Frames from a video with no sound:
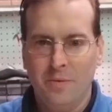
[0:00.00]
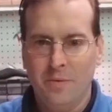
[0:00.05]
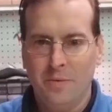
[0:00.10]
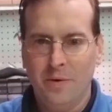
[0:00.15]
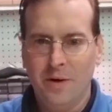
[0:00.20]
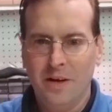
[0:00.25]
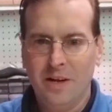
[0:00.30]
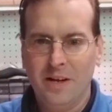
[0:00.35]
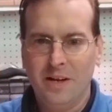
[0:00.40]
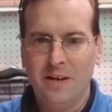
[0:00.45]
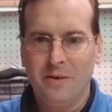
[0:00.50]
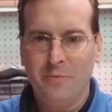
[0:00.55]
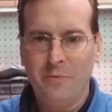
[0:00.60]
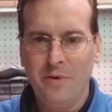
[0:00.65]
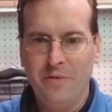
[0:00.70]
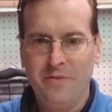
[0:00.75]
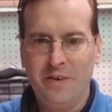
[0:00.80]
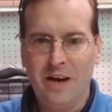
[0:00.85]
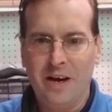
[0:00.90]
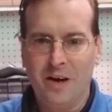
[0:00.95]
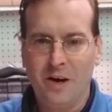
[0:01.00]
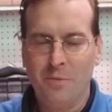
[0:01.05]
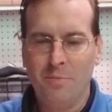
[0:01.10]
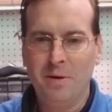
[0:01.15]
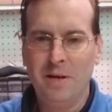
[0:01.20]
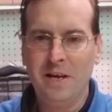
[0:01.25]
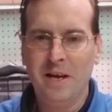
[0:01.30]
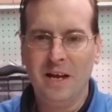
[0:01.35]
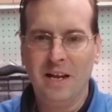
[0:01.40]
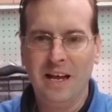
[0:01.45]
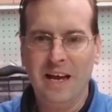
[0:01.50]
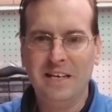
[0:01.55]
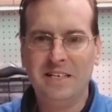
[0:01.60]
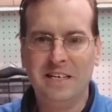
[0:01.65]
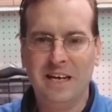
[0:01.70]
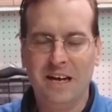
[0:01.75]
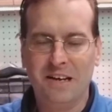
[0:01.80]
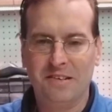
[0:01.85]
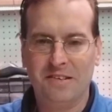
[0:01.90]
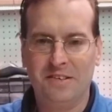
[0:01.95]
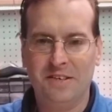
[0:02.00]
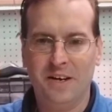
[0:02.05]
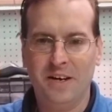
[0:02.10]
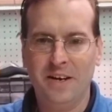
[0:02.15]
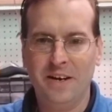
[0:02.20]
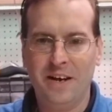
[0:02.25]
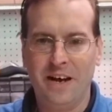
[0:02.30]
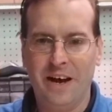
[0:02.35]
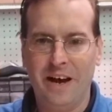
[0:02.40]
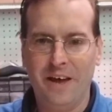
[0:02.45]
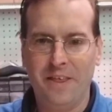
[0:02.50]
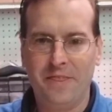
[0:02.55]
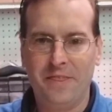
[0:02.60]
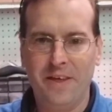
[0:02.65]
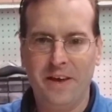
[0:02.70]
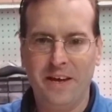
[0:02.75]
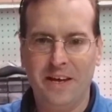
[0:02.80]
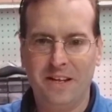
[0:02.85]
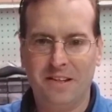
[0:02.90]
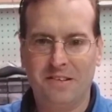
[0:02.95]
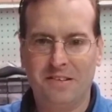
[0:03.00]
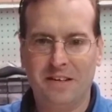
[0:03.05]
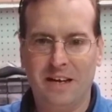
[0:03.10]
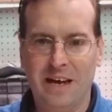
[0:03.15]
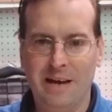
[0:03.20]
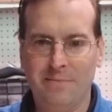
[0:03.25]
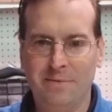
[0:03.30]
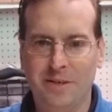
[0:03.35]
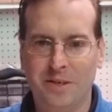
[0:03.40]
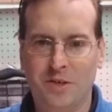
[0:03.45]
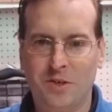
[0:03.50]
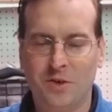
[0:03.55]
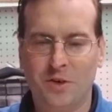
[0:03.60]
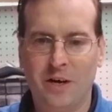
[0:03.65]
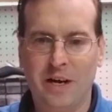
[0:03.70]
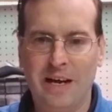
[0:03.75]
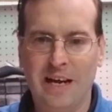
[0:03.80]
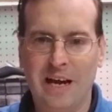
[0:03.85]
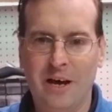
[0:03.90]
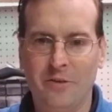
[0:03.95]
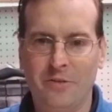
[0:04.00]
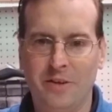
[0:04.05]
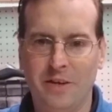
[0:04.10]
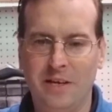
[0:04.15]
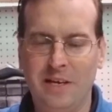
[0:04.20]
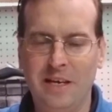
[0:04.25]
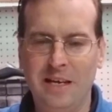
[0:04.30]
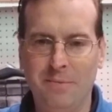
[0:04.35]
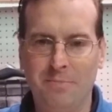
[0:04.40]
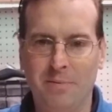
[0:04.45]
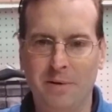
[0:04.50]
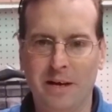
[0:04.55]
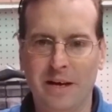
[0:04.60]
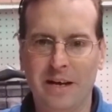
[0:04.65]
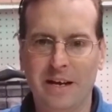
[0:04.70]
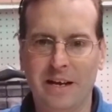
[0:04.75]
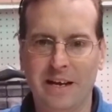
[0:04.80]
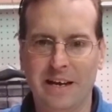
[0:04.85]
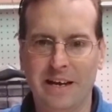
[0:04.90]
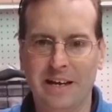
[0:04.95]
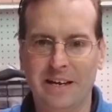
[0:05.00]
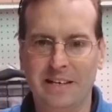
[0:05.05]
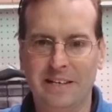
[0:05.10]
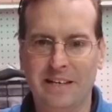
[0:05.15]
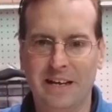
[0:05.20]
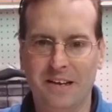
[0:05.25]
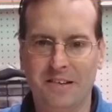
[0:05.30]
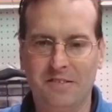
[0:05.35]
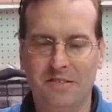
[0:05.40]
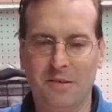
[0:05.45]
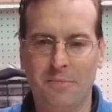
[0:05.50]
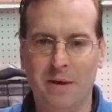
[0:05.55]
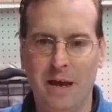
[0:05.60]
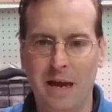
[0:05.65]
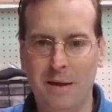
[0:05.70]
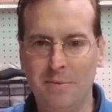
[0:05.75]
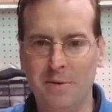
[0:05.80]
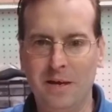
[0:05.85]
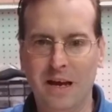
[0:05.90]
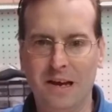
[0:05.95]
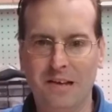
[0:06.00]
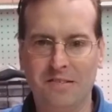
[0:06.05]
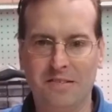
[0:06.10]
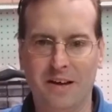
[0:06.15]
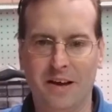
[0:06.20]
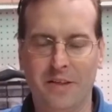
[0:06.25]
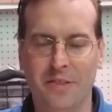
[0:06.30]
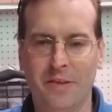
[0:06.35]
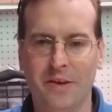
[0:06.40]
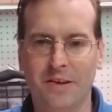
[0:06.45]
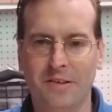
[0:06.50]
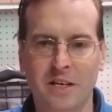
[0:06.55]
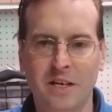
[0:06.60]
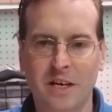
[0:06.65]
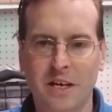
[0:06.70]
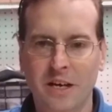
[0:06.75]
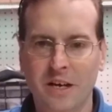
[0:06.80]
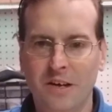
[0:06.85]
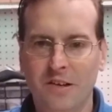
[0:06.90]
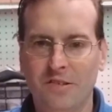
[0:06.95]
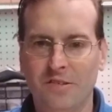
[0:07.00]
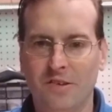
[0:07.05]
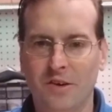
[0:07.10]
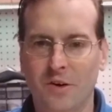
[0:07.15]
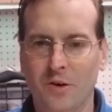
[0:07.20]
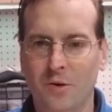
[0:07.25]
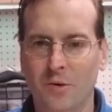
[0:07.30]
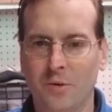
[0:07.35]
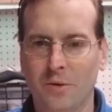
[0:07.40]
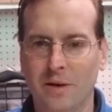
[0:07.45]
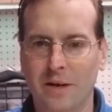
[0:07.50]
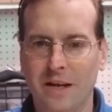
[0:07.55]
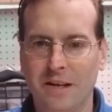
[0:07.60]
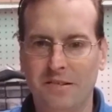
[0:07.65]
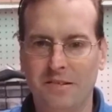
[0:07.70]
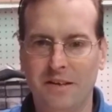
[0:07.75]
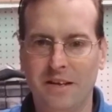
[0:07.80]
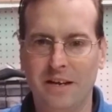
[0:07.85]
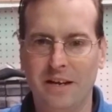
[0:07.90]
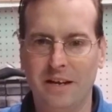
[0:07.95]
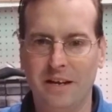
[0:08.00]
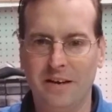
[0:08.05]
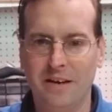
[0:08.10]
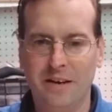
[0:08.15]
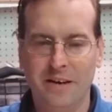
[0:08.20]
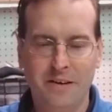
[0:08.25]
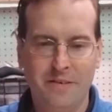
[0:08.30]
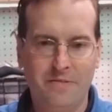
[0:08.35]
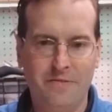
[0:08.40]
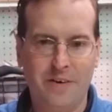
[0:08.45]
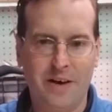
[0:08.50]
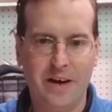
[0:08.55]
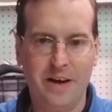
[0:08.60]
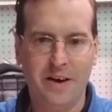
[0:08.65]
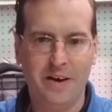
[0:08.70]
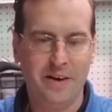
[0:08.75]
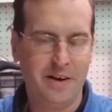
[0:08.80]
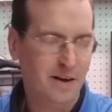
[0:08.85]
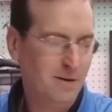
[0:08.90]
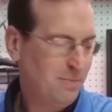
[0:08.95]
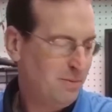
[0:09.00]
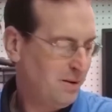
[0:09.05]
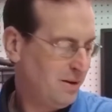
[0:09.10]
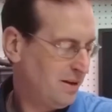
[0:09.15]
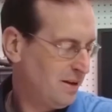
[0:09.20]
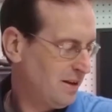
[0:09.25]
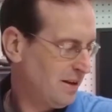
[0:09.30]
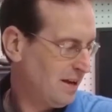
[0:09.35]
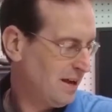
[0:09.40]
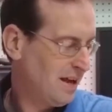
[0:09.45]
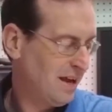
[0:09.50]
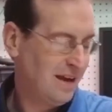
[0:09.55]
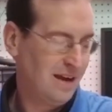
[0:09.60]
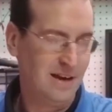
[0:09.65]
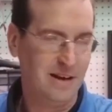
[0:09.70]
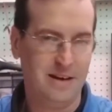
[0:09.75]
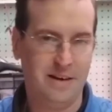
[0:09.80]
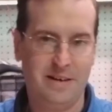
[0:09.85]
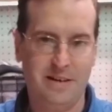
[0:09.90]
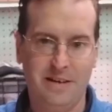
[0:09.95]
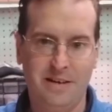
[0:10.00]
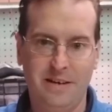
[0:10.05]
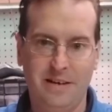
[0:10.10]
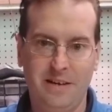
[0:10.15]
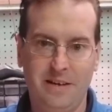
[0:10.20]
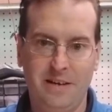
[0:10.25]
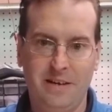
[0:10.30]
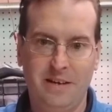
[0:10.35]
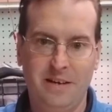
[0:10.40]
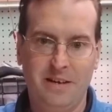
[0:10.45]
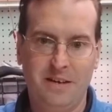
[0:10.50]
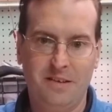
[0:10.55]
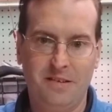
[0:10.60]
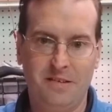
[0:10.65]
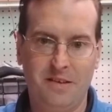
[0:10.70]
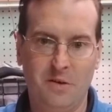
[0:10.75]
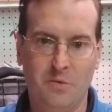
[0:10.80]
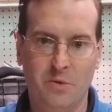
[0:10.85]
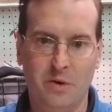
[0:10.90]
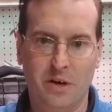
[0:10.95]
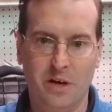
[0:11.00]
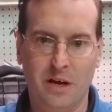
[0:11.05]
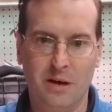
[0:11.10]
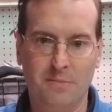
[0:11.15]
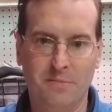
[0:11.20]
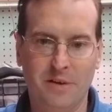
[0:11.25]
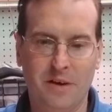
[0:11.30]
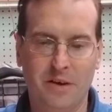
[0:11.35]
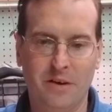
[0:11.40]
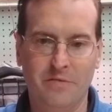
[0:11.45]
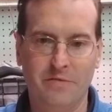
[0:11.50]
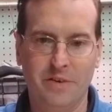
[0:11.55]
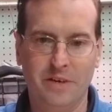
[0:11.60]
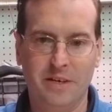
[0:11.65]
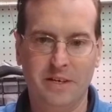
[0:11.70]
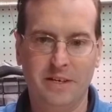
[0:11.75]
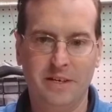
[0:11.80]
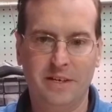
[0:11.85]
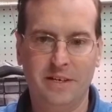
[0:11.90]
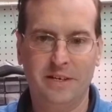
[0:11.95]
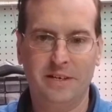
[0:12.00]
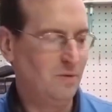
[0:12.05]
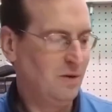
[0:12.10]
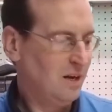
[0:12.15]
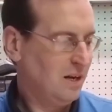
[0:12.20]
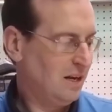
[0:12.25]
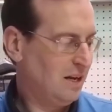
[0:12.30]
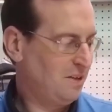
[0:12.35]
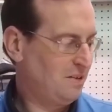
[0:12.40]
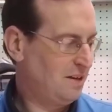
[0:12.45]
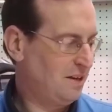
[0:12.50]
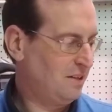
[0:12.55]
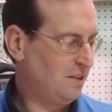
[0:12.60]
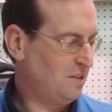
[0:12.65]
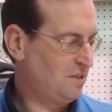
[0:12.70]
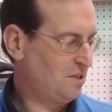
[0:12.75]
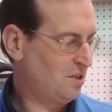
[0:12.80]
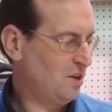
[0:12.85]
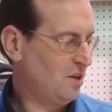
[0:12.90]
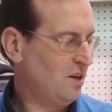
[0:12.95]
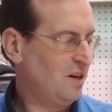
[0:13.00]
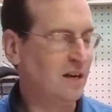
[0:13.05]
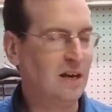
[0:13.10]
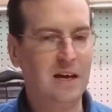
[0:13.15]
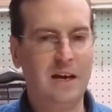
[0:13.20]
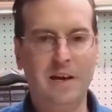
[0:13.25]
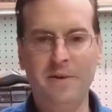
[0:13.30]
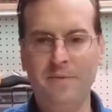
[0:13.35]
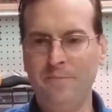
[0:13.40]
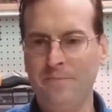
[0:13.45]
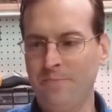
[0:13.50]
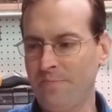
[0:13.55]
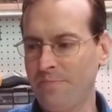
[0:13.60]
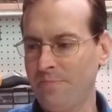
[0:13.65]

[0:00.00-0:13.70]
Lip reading: Well, we've got our PLA test done. I think it's time to try out the heat bed and test some ABS on this. So let's get it fired up and see what comes out of it. Let's get this turned on.